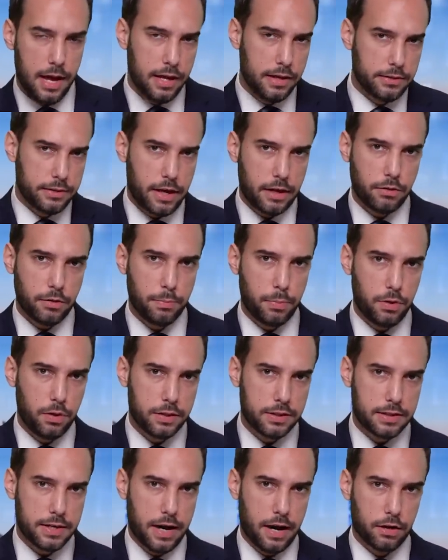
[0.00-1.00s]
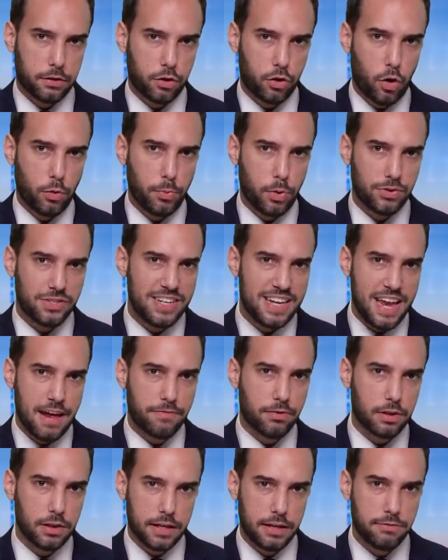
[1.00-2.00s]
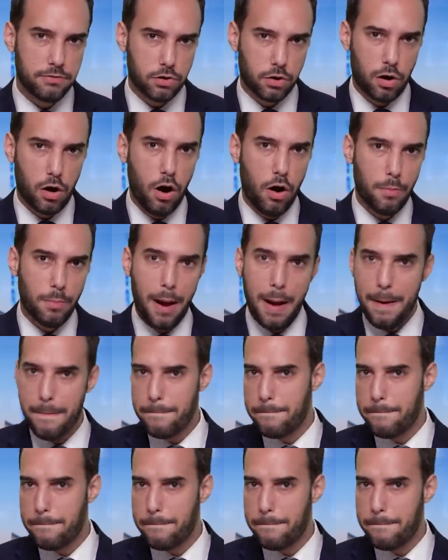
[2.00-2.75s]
Sandra Bullock's character almost never leaves her home,